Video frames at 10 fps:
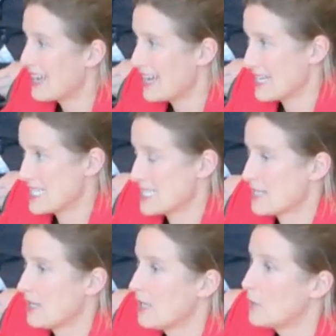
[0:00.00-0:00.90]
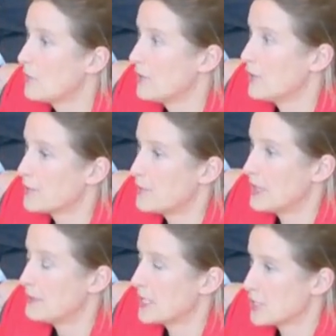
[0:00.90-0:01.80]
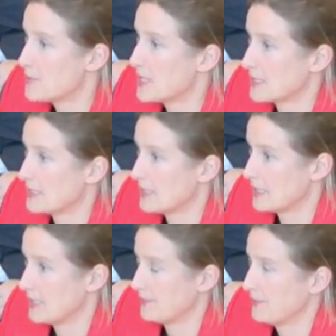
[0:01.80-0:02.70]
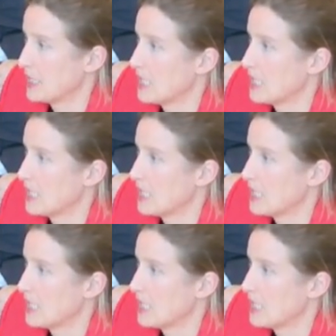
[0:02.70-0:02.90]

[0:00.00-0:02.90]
gas, will not be benchmark setting.